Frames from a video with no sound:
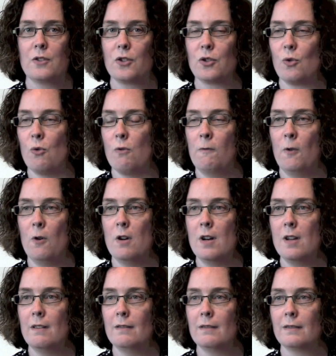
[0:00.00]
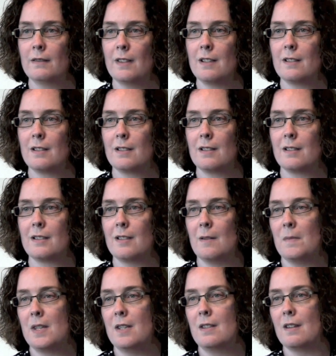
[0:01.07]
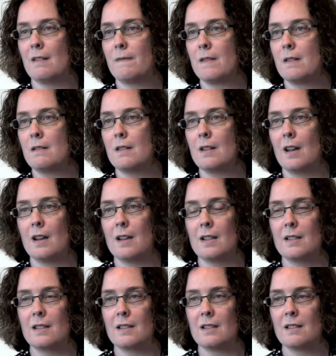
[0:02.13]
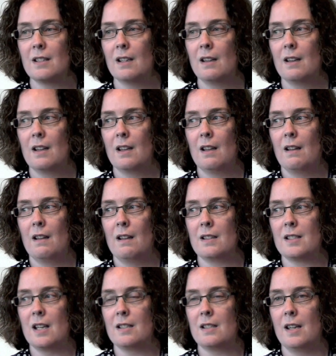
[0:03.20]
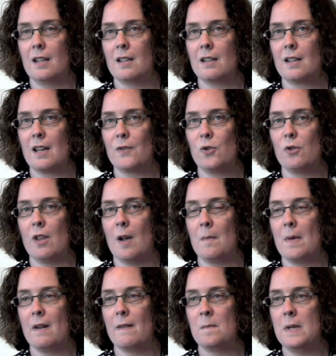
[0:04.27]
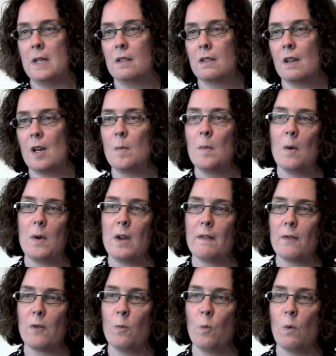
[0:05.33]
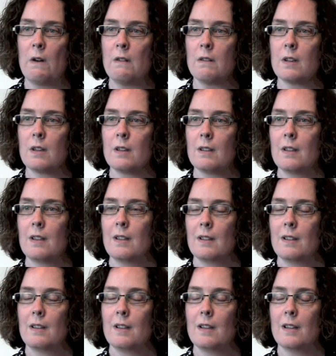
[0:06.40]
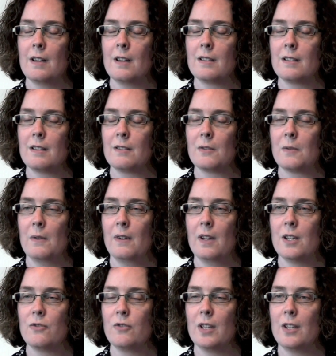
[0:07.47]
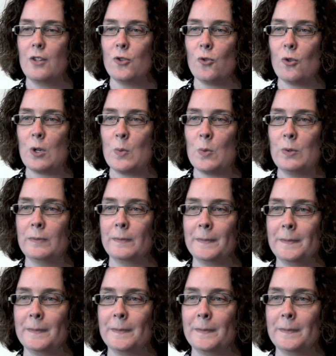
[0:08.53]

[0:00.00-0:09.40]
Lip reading: Just go for it. It's something different, and as I said, it gives you that bit of me time away from work, and it is, it's really enjoyable.